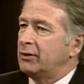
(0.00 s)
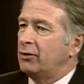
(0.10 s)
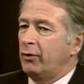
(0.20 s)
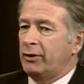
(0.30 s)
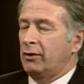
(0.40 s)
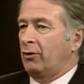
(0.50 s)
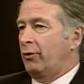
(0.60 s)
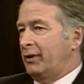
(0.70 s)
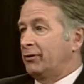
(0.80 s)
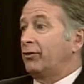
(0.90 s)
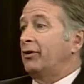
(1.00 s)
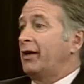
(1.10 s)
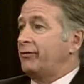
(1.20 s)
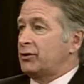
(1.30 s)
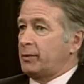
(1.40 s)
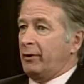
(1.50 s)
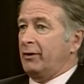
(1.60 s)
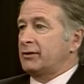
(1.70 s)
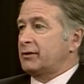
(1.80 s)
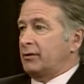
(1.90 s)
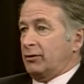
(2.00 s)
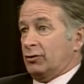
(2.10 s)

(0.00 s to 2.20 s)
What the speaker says: knowing you're going in for a life experience,